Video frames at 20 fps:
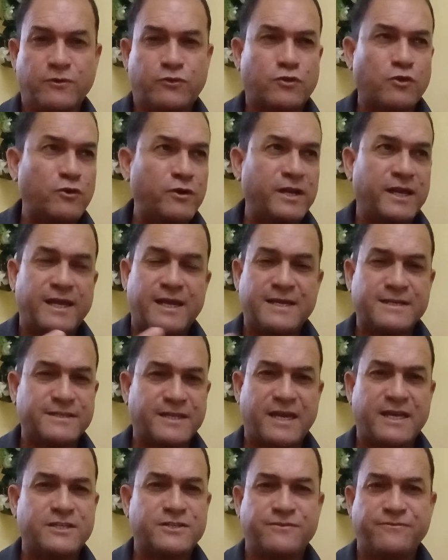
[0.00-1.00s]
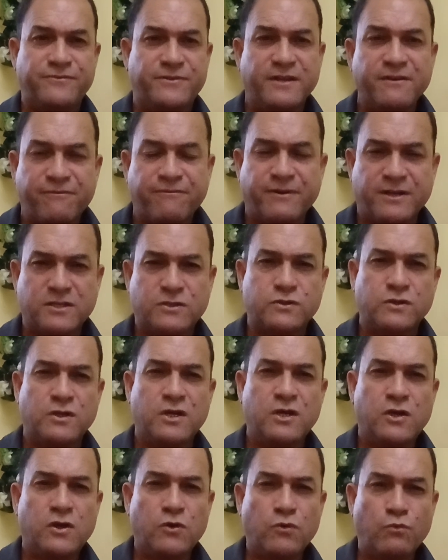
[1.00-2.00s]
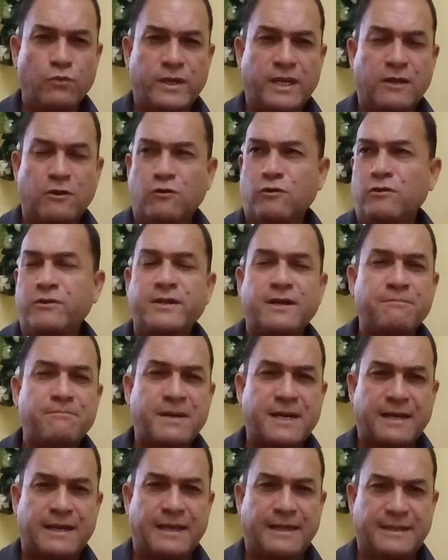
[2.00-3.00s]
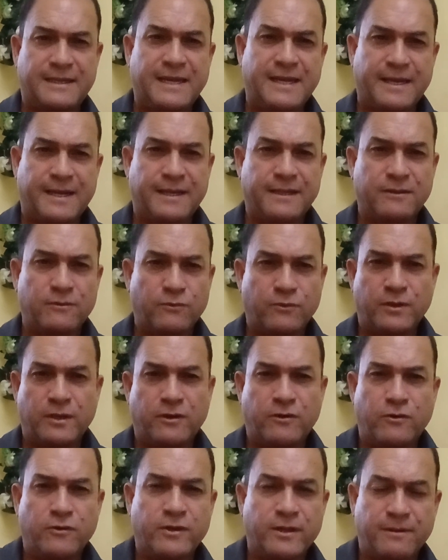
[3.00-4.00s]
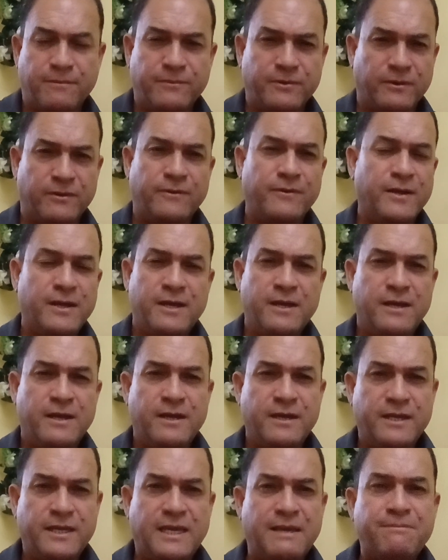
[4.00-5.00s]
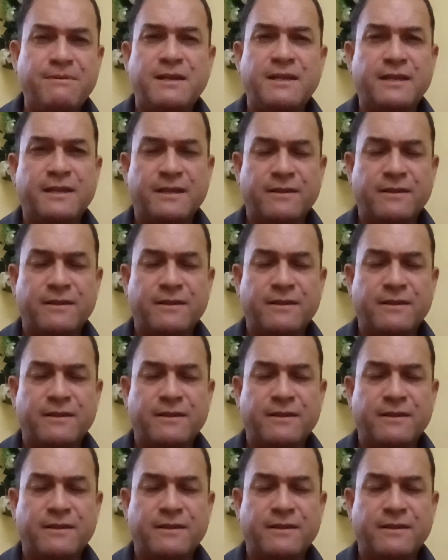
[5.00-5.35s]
30 years age difference with an older man like that, or with older, even,